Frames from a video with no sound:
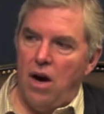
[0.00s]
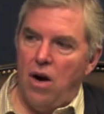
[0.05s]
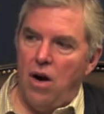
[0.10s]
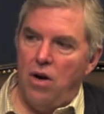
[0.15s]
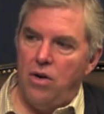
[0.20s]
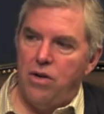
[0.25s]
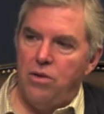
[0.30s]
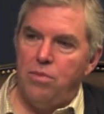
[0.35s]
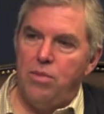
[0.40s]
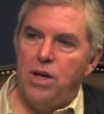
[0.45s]

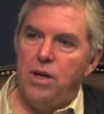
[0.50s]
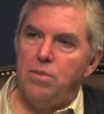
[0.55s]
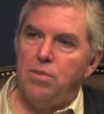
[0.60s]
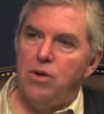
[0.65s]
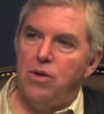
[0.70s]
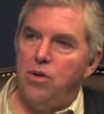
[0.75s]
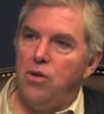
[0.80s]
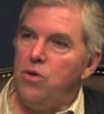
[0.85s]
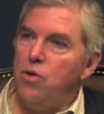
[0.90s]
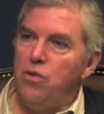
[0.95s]
are the
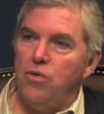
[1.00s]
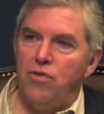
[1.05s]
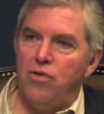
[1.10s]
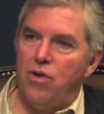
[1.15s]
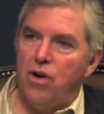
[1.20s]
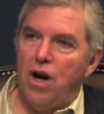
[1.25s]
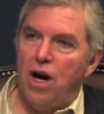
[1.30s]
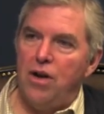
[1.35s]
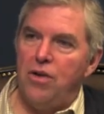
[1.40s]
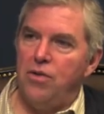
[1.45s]
people who
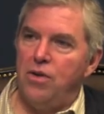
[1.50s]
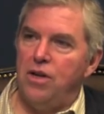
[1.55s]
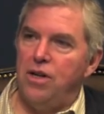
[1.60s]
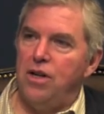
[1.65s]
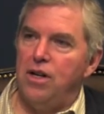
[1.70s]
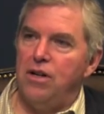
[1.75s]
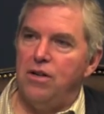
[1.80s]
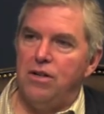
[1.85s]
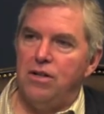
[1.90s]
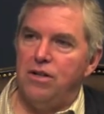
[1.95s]
for
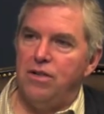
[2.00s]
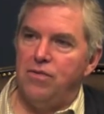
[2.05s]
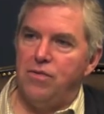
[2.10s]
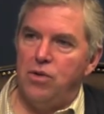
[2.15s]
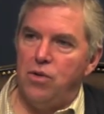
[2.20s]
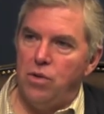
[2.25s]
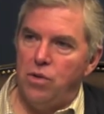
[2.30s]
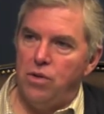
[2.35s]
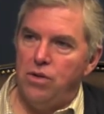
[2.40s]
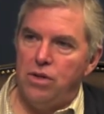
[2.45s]
100 years have
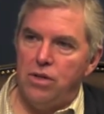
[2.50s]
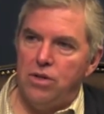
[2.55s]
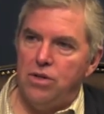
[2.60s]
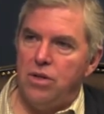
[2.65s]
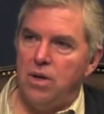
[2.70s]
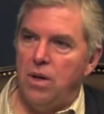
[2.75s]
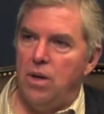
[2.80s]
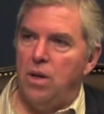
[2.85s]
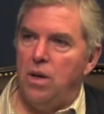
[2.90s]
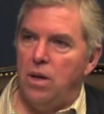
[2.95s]
told
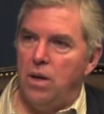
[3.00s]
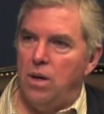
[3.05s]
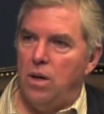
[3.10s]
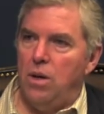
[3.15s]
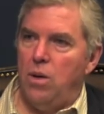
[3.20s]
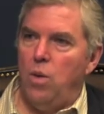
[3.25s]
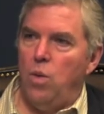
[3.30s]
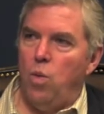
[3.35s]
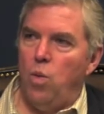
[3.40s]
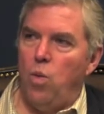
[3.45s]
us
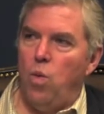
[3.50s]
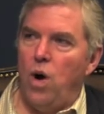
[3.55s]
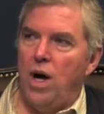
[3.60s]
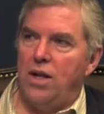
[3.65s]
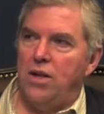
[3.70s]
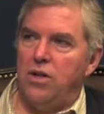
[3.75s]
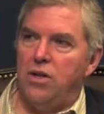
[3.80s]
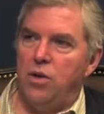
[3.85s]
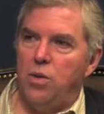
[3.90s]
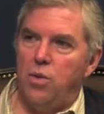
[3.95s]

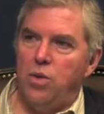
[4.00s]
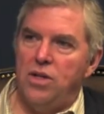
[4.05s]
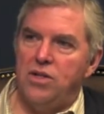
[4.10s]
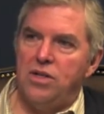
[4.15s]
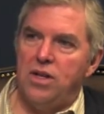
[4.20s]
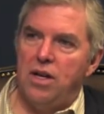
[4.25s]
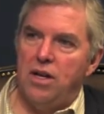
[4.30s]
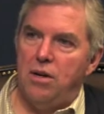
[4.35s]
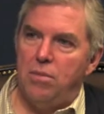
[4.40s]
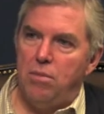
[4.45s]
what the
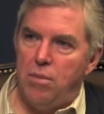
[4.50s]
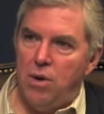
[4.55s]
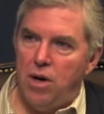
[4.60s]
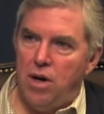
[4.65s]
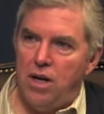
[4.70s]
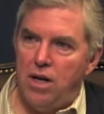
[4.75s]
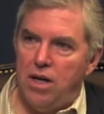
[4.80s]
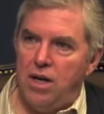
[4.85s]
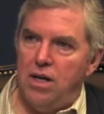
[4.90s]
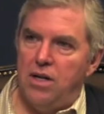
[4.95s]
risk in a
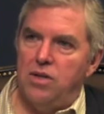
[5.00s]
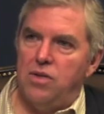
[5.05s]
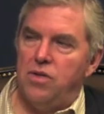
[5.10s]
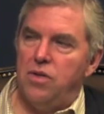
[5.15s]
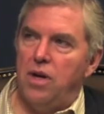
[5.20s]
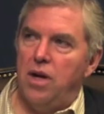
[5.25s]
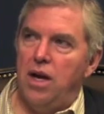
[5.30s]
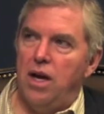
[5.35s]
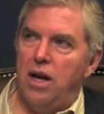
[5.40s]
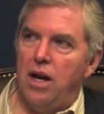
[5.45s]
bond
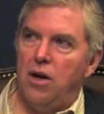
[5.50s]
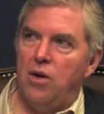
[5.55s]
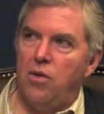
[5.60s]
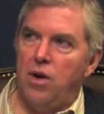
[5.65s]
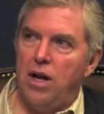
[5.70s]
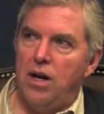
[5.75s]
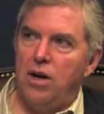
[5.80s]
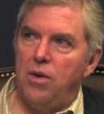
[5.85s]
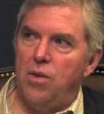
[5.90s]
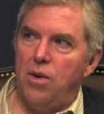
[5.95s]
is. And a
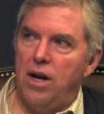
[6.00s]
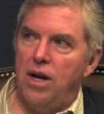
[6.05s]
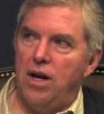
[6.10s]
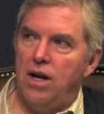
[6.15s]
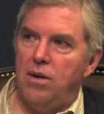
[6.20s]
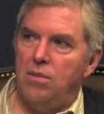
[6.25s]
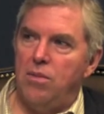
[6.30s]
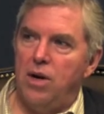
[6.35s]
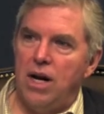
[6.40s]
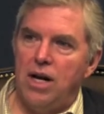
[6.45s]
credit
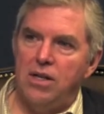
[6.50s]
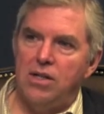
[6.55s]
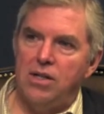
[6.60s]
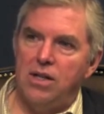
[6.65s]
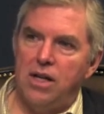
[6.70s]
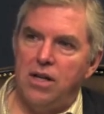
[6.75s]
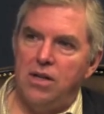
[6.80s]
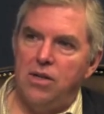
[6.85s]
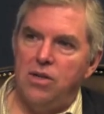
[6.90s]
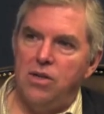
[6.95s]
rating breaks
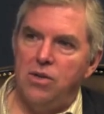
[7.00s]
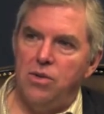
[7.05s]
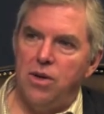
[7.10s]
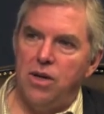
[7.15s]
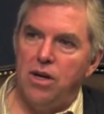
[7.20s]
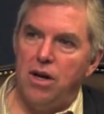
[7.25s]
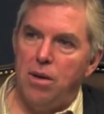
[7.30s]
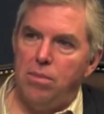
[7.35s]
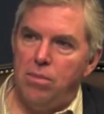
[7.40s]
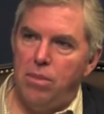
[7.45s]
into
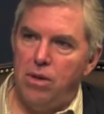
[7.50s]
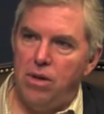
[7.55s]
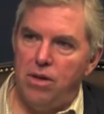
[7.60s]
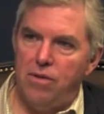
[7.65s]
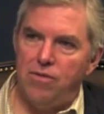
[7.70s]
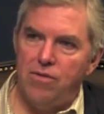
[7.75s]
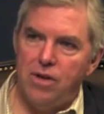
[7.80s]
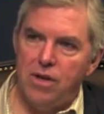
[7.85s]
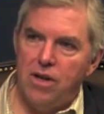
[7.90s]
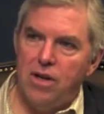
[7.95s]
a couple
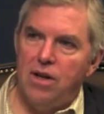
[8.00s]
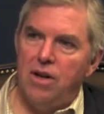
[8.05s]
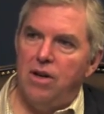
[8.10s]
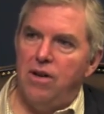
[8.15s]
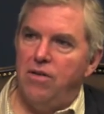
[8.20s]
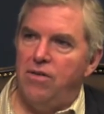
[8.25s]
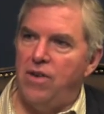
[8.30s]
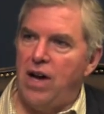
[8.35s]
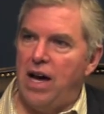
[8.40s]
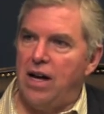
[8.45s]
of
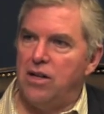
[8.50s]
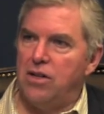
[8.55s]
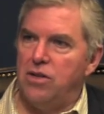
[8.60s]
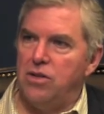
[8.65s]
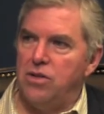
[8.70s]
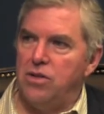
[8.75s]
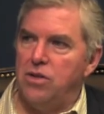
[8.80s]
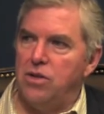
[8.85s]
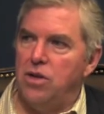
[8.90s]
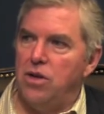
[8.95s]

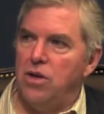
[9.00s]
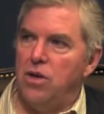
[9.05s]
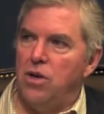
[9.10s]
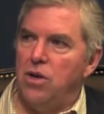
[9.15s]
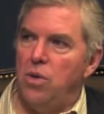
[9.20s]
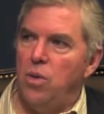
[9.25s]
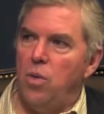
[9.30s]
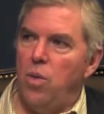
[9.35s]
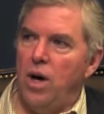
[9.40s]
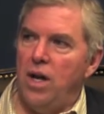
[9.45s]
factors.
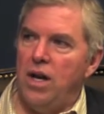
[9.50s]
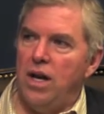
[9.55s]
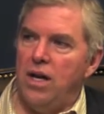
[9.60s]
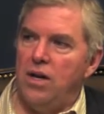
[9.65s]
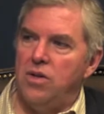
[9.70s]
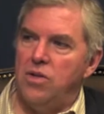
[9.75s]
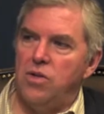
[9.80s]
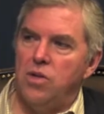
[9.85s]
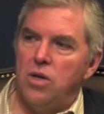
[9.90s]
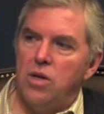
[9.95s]
One
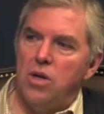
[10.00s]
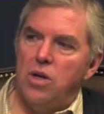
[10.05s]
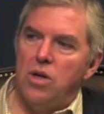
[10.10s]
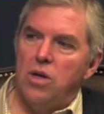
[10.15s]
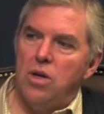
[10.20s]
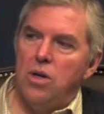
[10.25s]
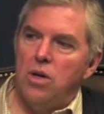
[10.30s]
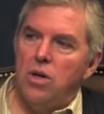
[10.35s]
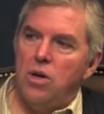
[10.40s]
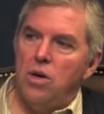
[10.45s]
is,
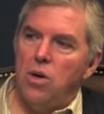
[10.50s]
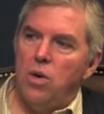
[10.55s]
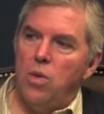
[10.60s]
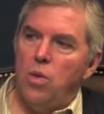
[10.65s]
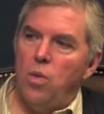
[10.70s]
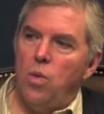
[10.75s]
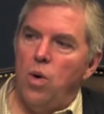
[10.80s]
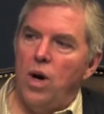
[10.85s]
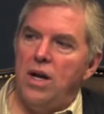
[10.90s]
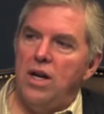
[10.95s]

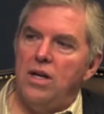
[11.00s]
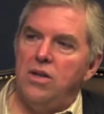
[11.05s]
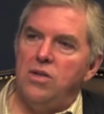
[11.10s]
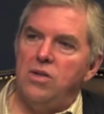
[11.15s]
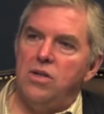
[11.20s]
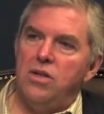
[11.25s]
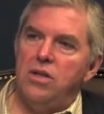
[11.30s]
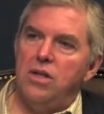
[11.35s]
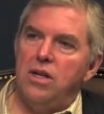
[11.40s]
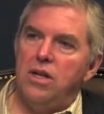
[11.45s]
what
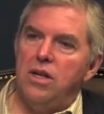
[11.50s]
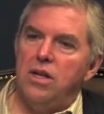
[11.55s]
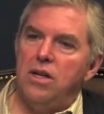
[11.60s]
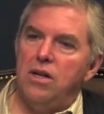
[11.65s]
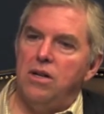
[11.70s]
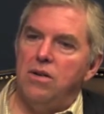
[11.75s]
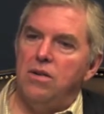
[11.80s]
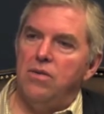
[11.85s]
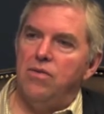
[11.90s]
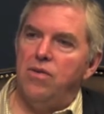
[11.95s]
is the
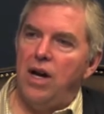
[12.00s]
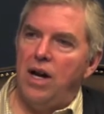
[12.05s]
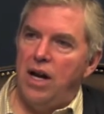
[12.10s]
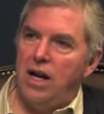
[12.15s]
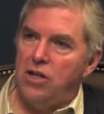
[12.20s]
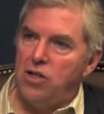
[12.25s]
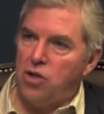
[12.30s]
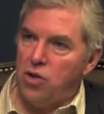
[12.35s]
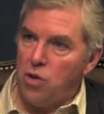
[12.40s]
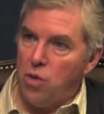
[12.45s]

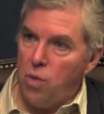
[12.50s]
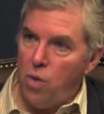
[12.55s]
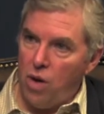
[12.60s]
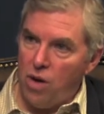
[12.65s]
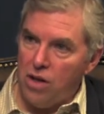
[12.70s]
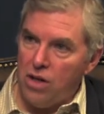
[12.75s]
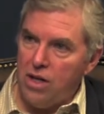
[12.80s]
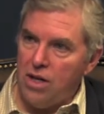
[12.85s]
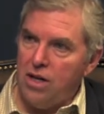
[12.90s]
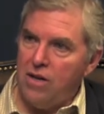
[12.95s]
financial
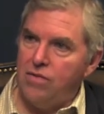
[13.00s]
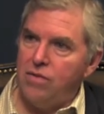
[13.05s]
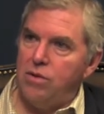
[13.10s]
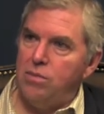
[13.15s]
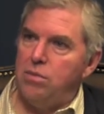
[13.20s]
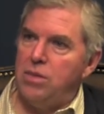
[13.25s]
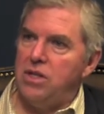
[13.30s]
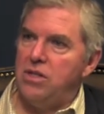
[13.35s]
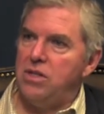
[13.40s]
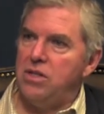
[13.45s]
quality of
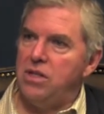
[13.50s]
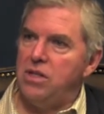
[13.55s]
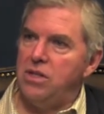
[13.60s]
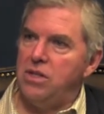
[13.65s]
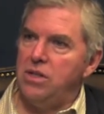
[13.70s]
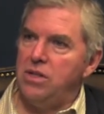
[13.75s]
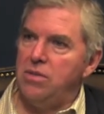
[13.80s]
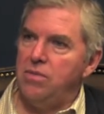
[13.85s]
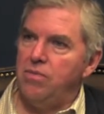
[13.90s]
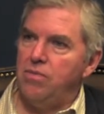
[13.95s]
the
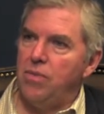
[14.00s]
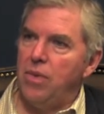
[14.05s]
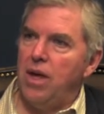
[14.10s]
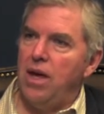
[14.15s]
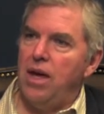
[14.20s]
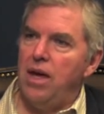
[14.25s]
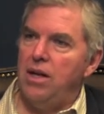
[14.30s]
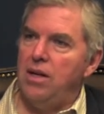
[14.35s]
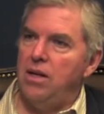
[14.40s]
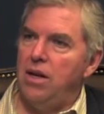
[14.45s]
business?
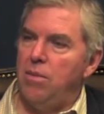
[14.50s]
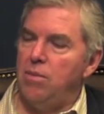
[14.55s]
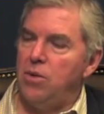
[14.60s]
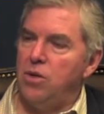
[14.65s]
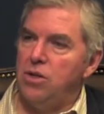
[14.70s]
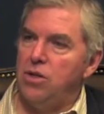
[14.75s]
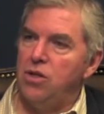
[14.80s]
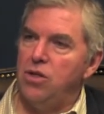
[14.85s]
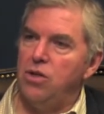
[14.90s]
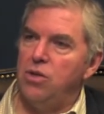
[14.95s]
And
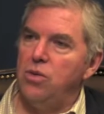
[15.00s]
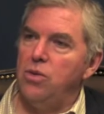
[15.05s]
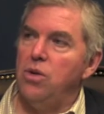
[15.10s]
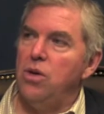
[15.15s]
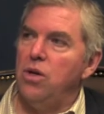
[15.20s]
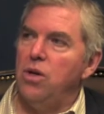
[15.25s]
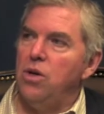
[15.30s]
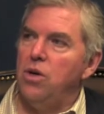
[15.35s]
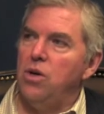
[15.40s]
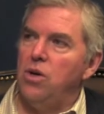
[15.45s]
number two,